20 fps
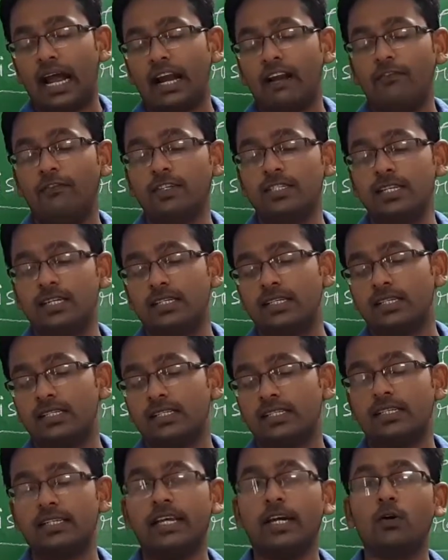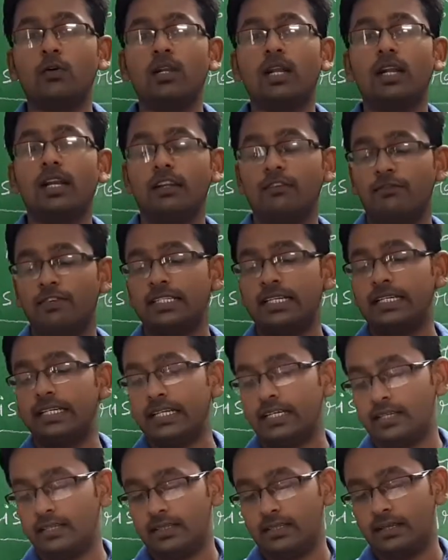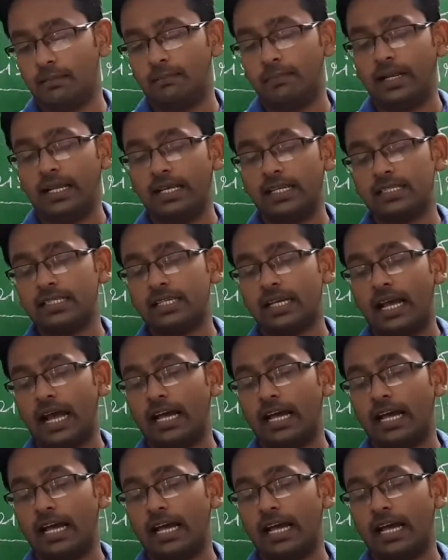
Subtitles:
and visitors regularly visited the place